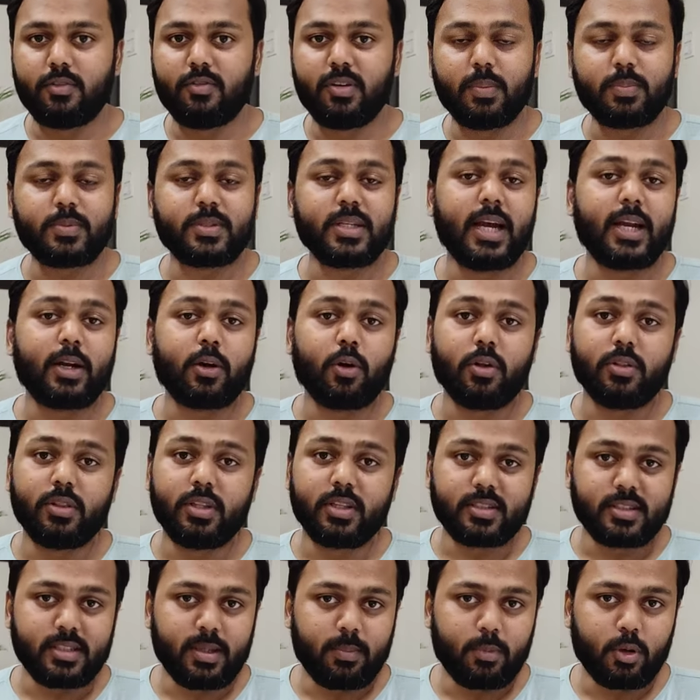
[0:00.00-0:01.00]
the website
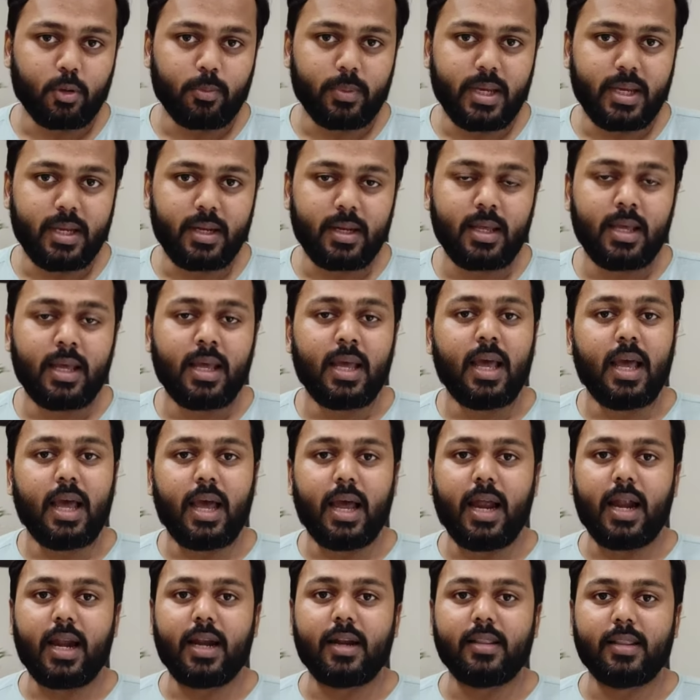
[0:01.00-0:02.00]
on the subdomain
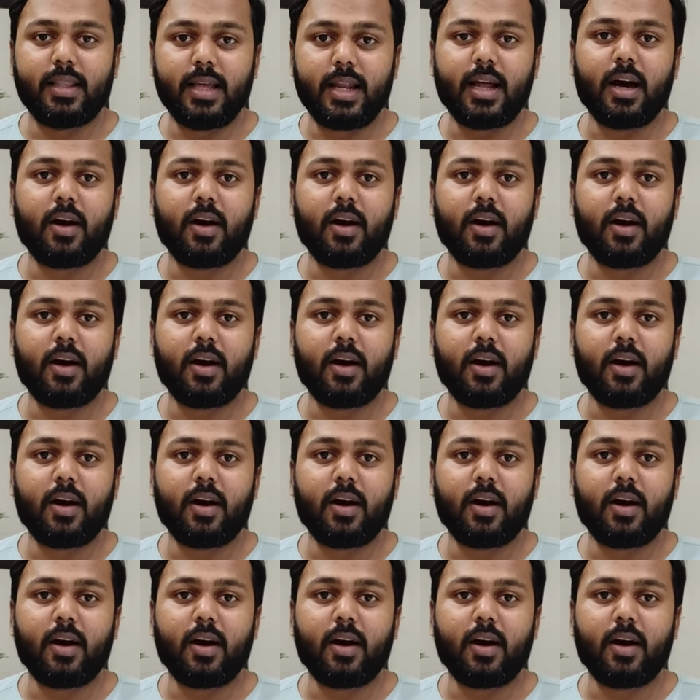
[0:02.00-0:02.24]
and